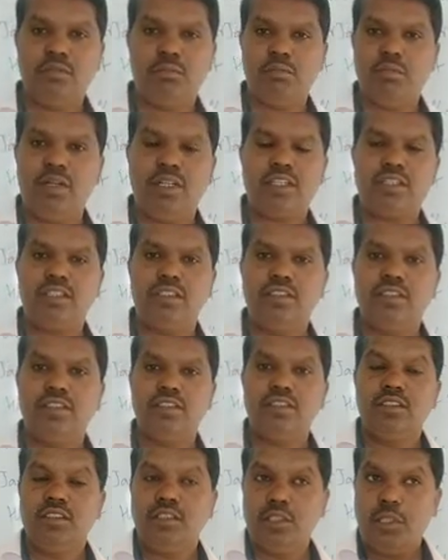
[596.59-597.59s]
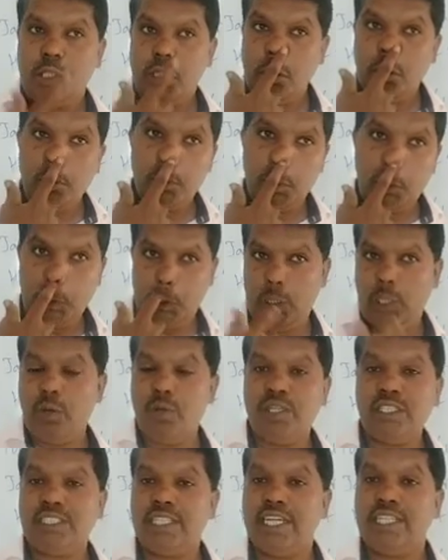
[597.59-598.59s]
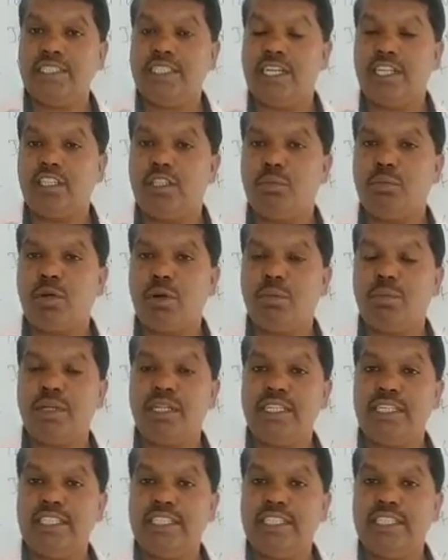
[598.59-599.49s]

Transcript: But No one has that the property.